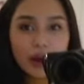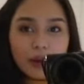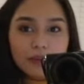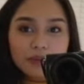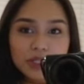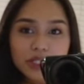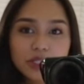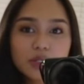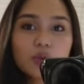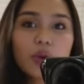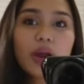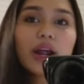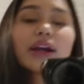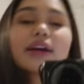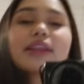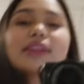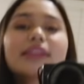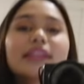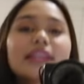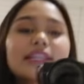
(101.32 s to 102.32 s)
So I'm just
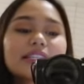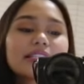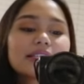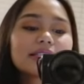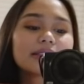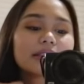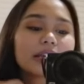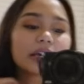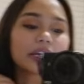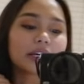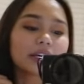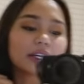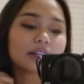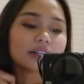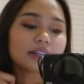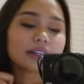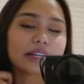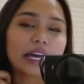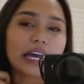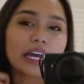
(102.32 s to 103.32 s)
wearing this like
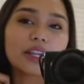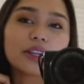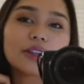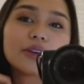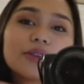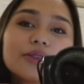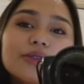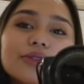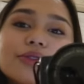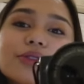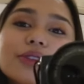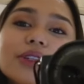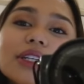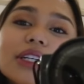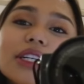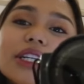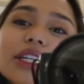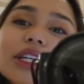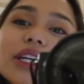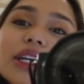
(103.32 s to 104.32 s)
kind of
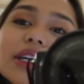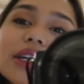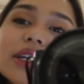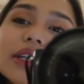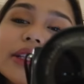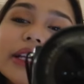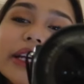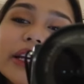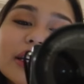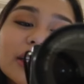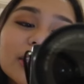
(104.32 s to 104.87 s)
like